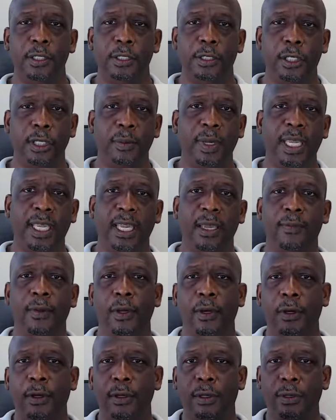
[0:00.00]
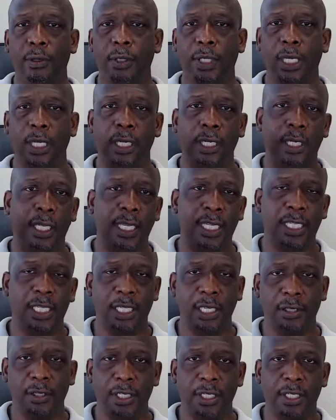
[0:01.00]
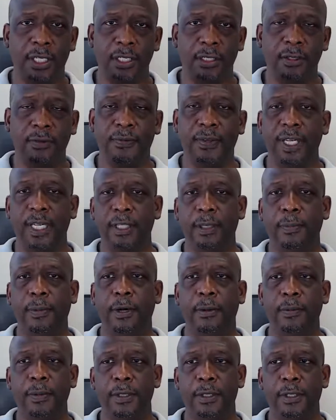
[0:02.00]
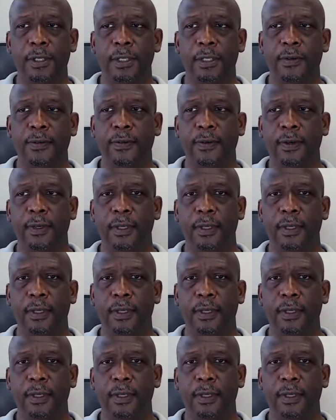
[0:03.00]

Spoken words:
So you may have your own online scheduling system for other purposes,